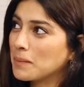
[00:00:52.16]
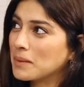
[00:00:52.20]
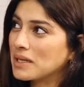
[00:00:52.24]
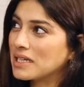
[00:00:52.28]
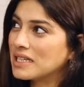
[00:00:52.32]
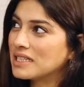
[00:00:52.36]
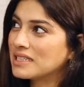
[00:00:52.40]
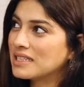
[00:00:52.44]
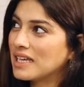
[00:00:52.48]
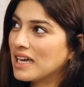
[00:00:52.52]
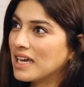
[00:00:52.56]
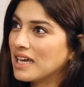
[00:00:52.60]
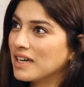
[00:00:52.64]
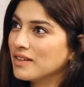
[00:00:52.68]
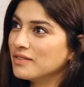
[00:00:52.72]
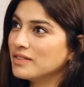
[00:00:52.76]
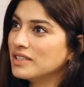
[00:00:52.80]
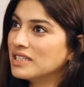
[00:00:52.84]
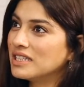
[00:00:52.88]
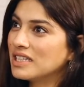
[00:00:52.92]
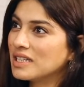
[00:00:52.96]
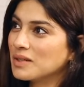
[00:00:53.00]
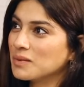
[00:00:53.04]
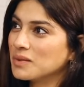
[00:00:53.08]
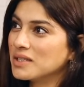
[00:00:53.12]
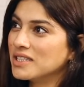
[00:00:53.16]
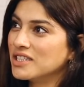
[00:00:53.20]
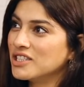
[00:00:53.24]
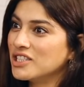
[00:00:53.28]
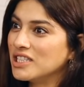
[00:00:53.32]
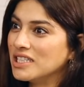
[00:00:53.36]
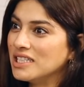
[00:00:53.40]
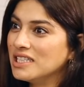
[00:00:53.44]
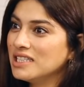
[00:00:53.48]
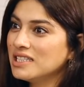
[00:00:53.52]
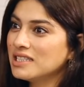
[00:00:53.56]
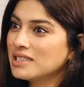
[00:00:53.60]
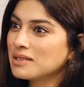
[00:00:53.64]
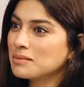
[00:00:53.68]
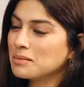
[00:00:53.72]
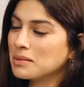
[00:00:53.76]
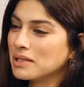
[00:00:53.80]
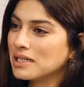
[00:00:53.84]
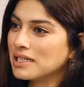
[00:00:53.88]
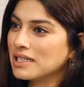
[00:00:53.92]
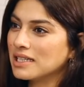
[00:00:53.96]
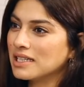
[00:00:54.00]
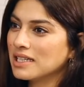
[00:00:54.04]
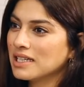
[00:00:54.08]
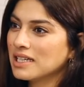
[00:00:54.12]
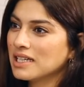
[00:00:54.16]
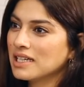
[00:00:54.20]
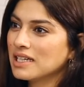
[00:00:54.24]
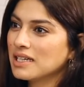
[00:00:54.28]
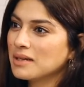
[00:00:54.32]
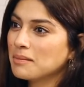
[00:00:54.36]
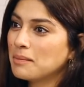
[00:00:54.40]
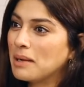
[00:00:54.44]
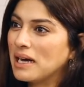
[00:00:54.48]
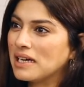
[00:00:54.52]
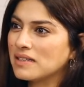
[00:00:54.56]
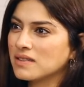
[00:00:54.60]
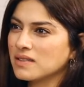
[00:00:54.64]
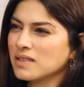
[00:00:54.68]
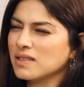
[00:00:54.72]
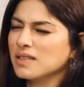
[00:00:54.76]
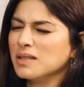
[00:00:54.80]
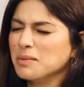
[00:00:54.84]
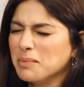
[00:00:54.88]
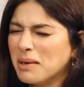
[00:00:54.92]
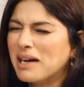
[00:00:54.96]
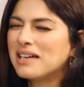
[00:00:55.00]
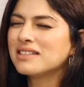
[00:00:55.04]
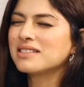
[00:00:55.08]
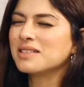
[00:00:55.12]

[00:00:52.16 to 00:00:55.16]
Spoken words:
I'm going to say everything with cheese, but pasta.